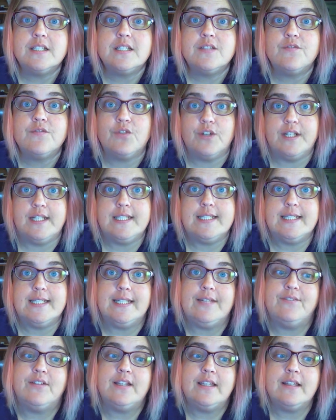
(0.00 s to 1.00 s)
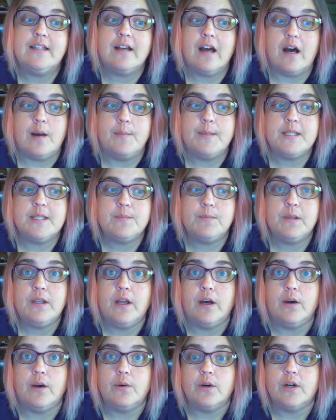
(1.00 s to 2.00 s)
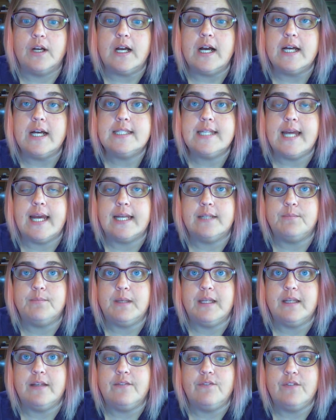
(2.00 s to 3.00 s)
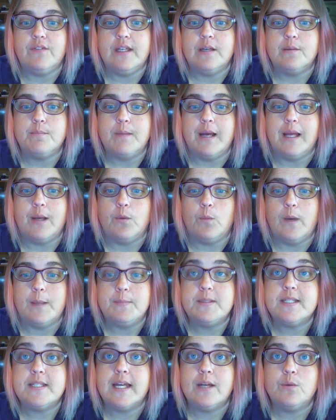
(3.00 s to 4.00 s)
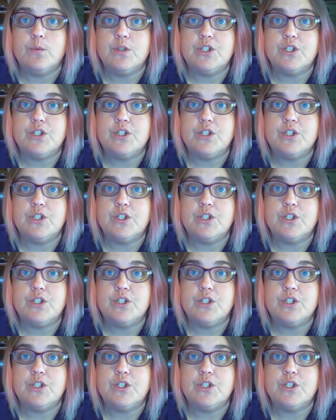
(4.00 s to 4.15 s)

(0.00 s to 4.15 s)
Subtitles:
free to leave it in the comments below or contact me via my website,